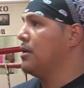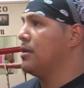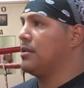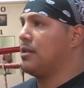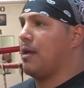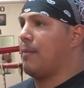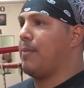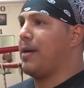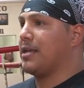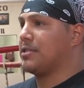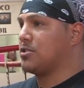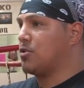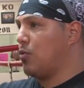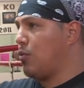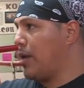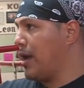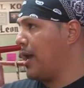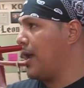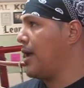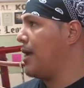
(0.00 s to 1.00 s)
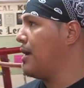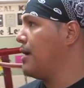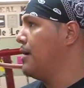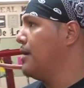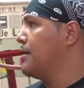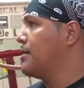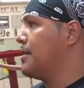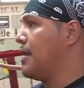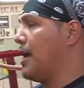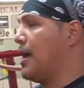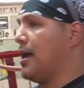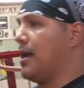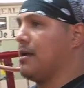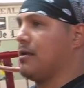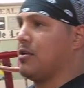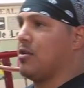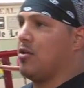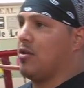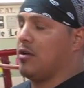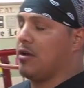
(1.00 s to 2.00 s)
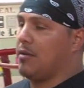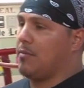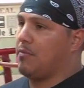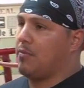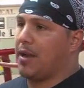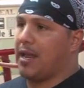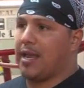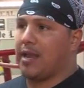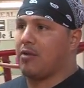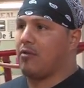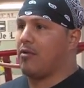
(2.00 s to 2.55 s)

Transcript: that passed away, that, you know, in a plane